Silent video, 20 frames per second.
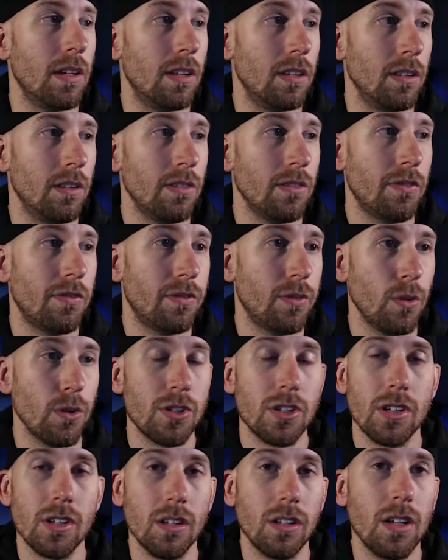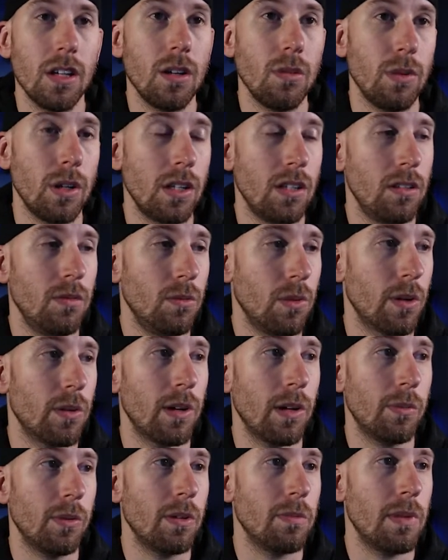And fortunately, we
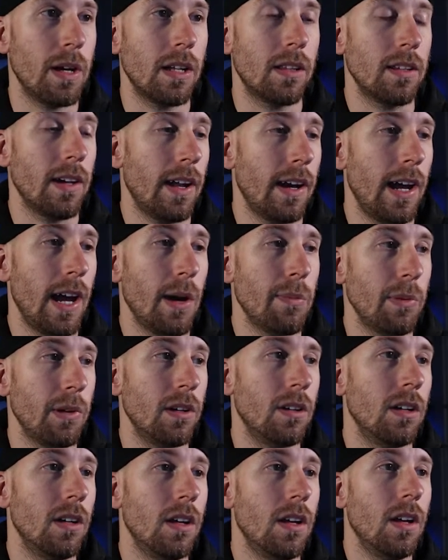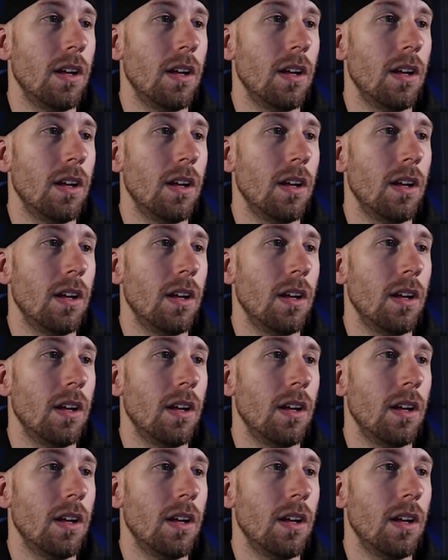were able to make that happen.